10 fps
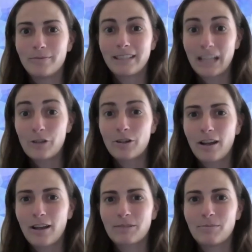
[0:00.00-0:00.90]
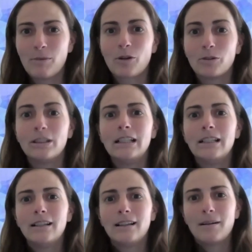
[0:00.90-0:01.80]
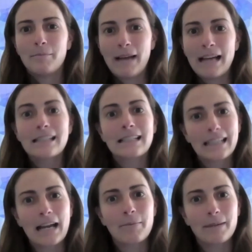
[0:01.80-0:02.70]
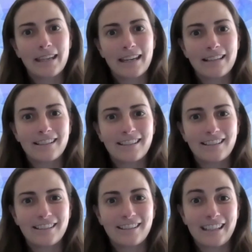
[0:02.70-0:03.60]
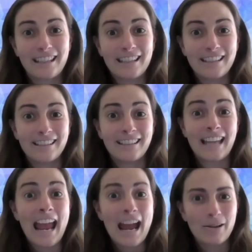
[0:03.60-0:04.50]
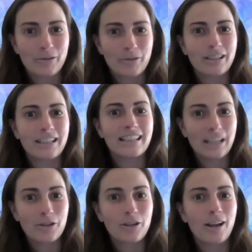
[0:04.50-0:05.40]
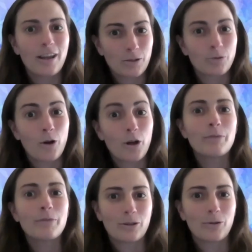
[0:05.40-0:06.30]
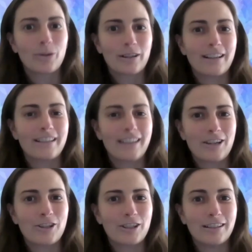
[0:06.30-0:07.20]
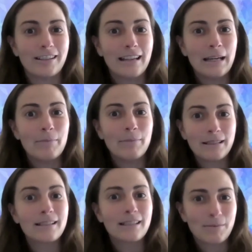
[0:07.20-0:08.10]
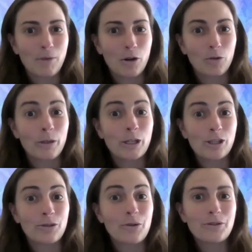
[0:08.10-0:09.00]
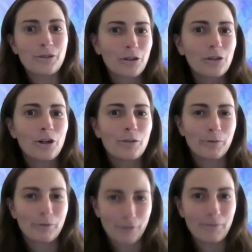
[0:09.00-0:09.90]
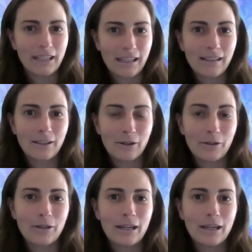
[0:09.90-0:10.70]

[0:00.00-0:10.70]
centralized model battling up against the DAOs or the decentralized autonomous organization business model, which is also global from the get go,